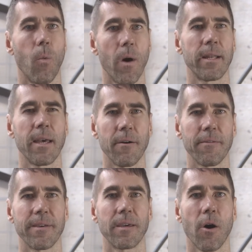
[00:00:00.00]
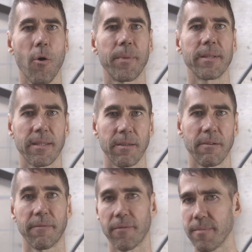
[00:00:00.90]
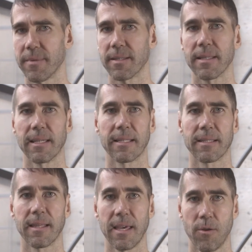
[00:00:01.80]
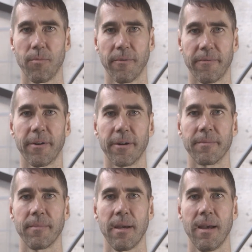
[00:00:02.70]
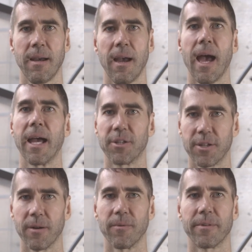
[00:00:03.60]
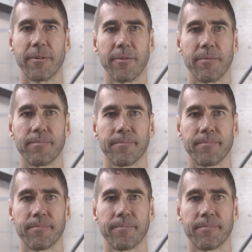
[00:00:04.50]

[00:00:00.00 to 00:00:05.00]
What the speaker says: one healthy coping skill from this list that you prefer and share with the group.